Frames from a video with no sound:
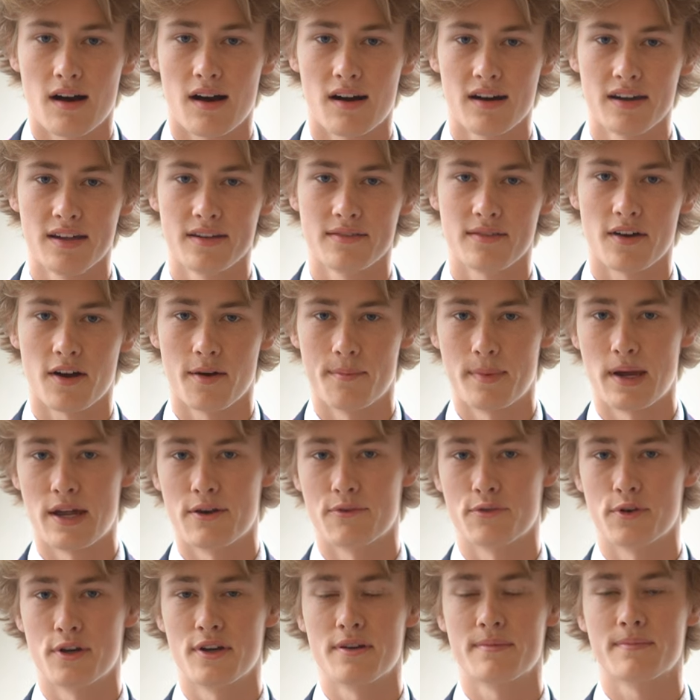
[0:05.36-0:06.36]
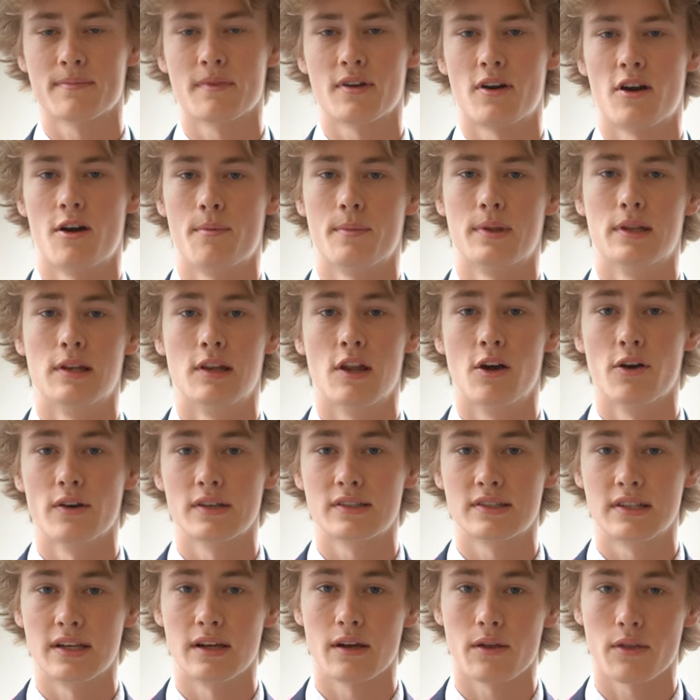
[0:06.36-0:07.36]
Hi, I'm Henry. I'm in Lower
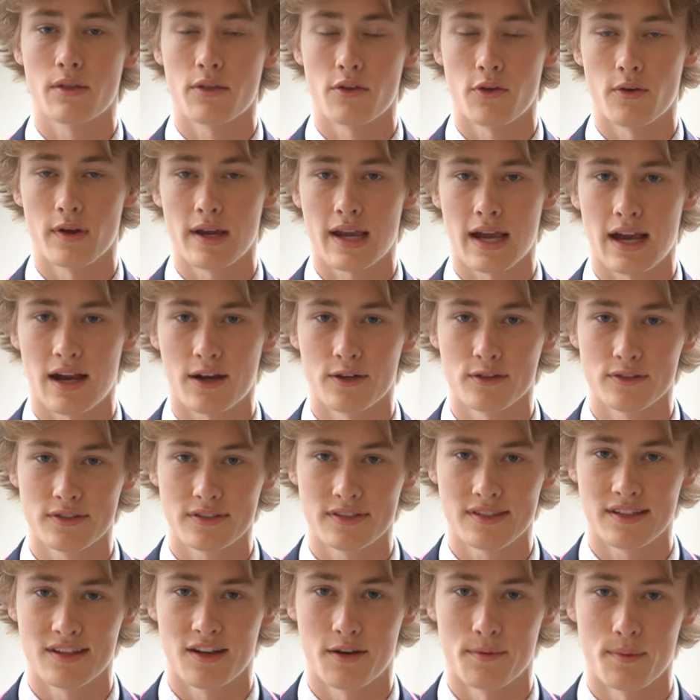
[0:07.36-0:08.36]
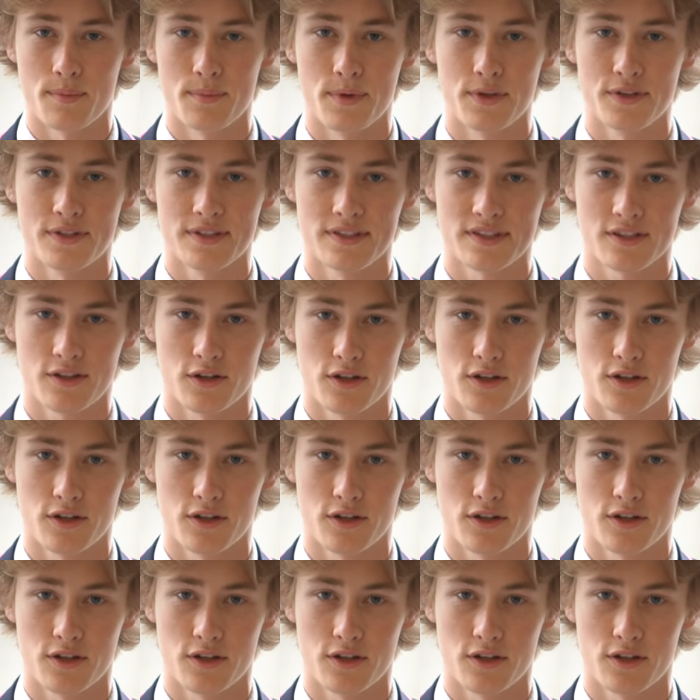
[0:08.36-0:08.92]
Sixth, Newark House, and I'm a music